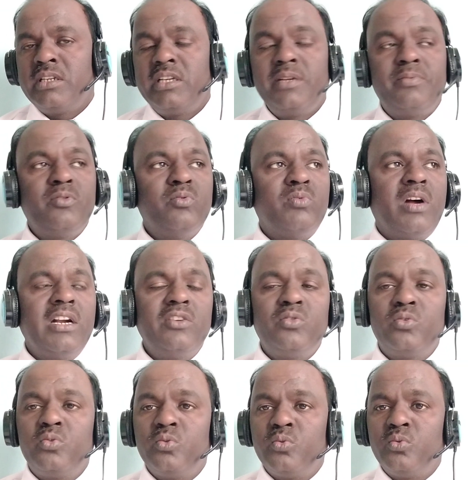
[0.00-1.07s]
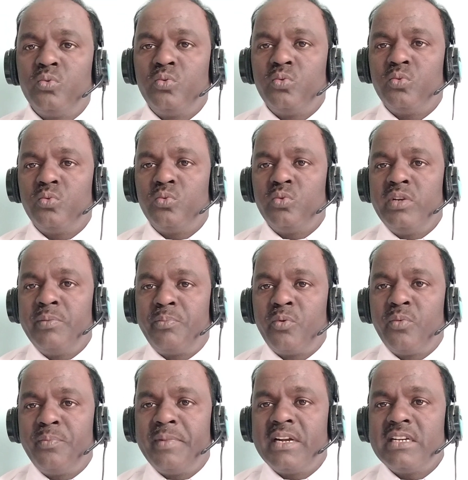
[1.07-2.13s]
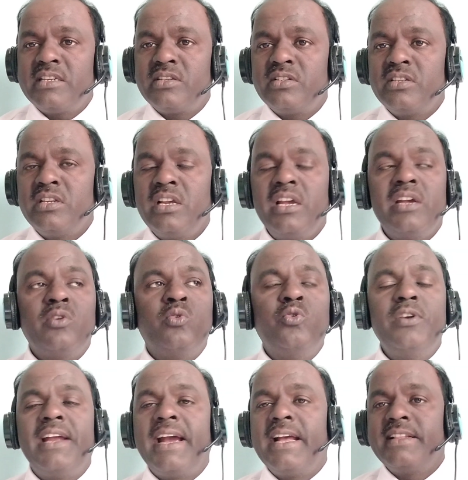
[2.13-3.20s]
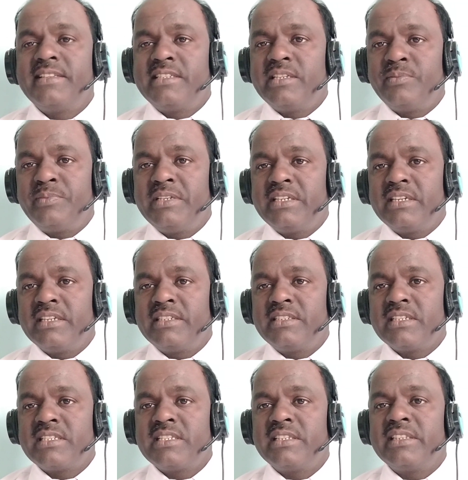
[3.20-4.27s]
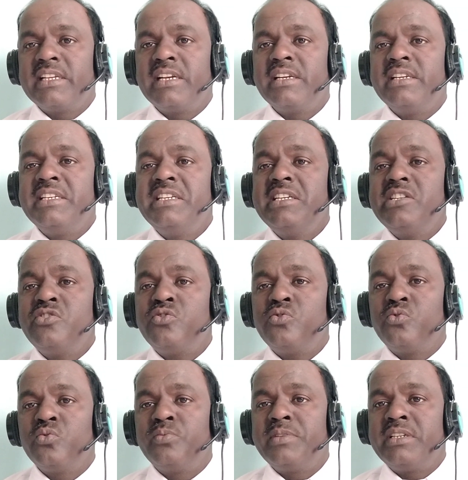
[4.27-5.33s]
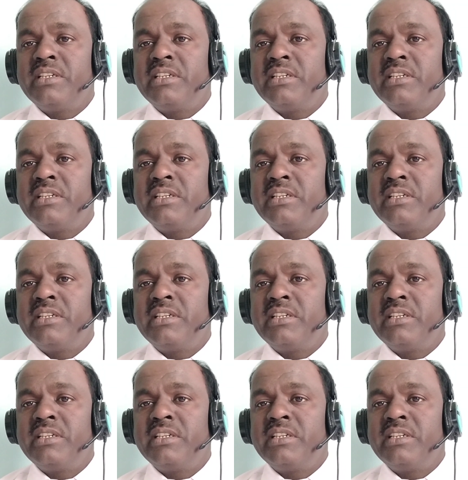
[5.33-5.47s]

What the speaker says: if you want to improvements good health safety cultures, then needs to